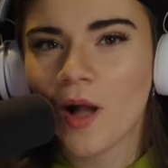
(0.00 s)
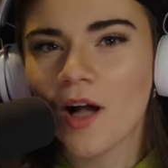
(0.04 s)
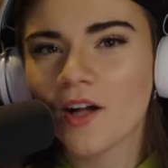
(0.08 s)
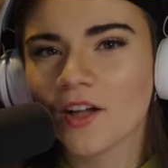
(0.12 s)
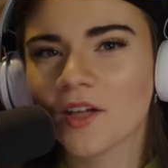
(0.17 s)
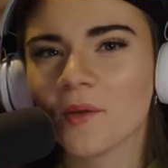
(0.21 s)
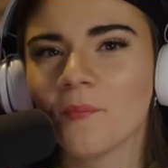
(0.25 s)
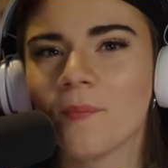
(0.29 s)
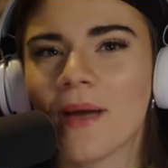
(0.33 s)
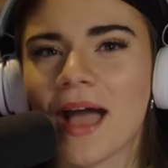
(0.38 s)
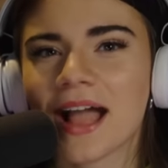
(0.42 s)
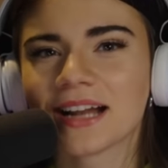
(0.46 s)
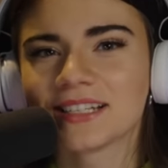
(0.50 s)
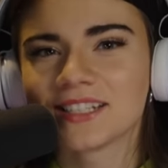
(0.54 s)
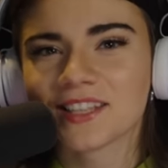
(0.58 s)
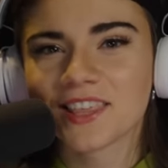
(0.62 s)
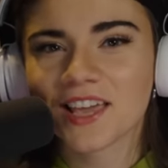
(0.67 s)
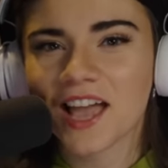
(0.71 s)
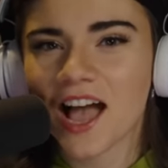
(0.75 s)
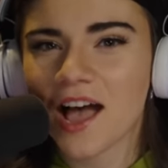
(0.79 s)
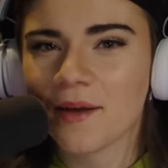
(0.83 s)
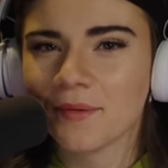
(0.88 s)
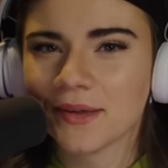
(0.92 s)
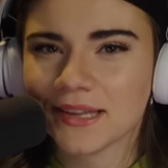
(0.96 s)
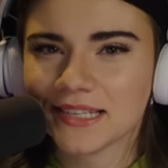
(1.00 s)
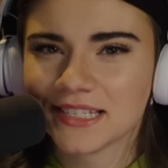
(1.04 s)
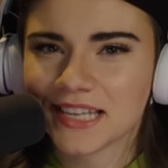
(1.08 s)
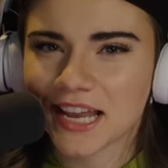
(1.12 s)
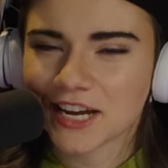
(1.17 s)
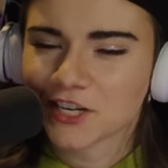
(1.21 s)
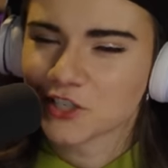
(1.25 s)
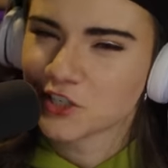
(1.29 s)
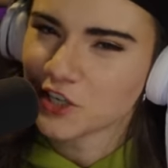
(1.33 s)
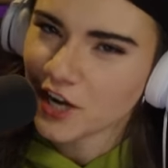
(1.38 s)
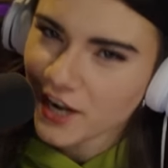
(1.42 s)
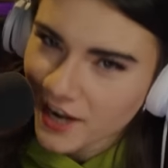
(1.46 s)
Welcome back to the comment
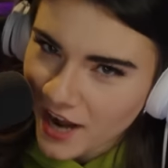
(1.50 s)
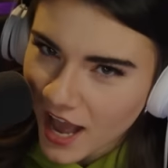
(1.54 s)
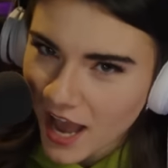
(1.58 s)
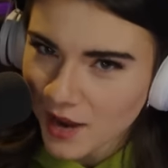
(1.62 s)
section.